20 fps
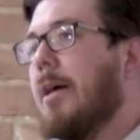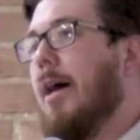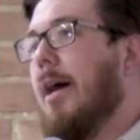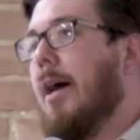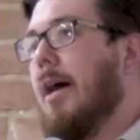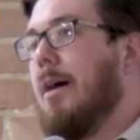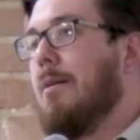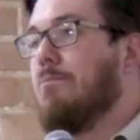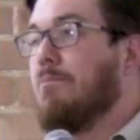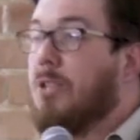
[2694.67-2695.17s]

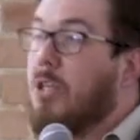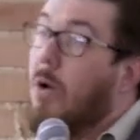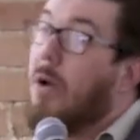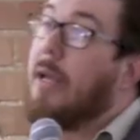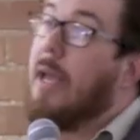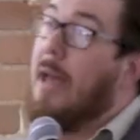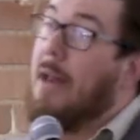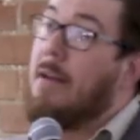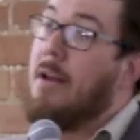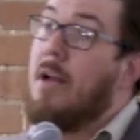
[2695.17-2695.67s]
Um, so
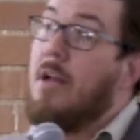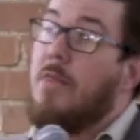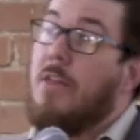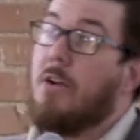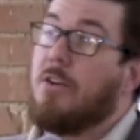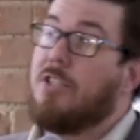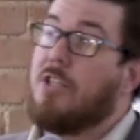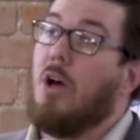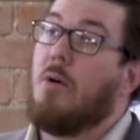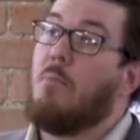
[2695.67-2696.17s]
again,
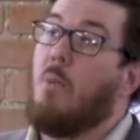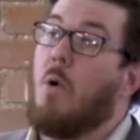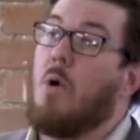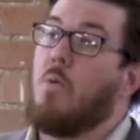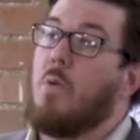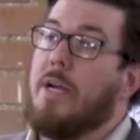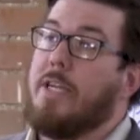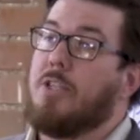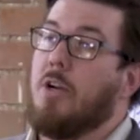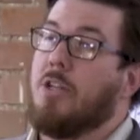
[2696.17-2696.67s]
there's still more
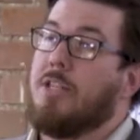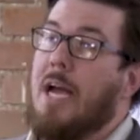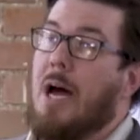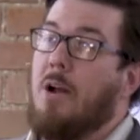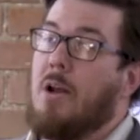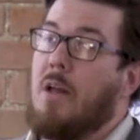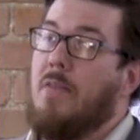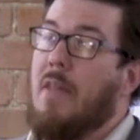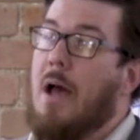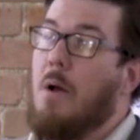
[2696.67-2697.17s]
research
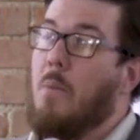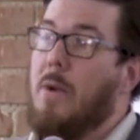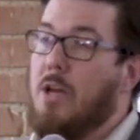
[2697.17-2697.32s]
out on that.